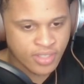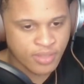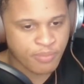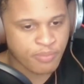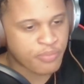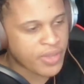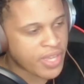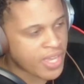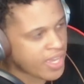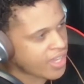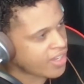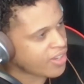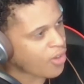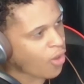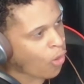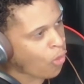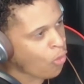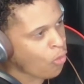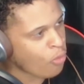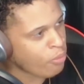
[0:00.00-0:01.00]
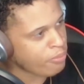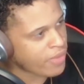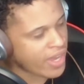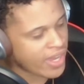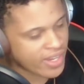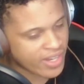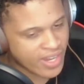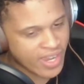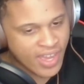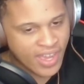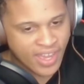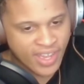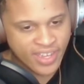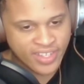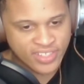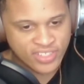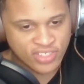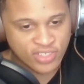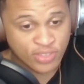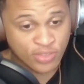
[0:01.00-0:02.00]
Ben, oh my
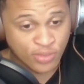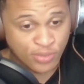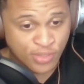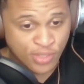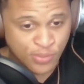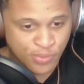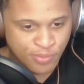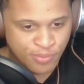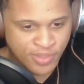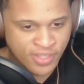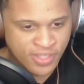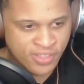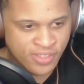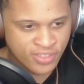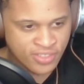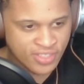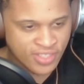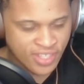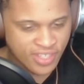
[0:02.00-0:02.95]
gosh! So this is what Ben looks like.